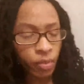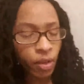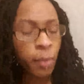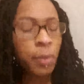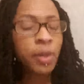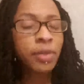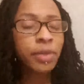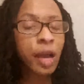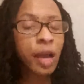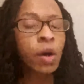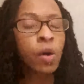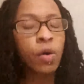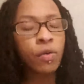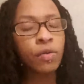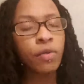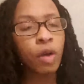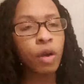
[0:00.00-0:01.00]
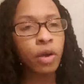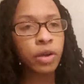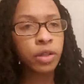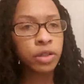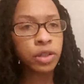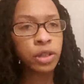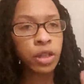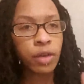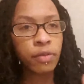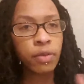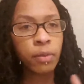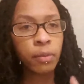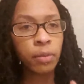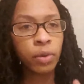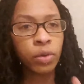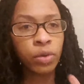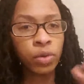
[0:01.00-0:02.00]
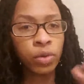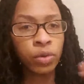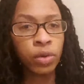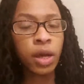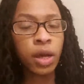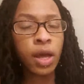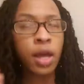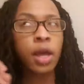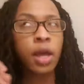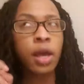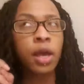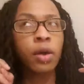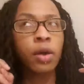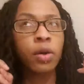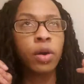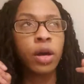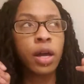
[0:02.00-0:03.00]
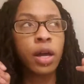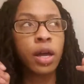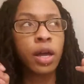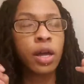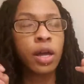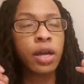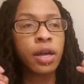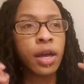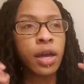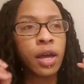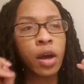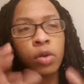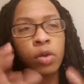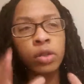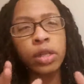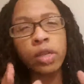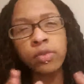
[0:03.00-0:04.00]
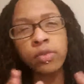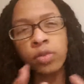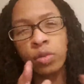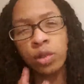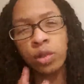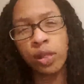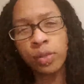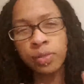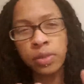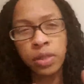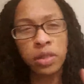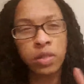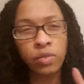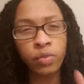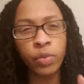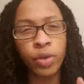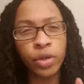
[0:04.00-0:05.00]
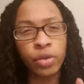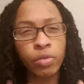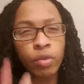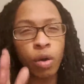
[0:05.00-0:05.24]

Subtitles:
But that overall energy of the moon, it only gives you glimpses of where you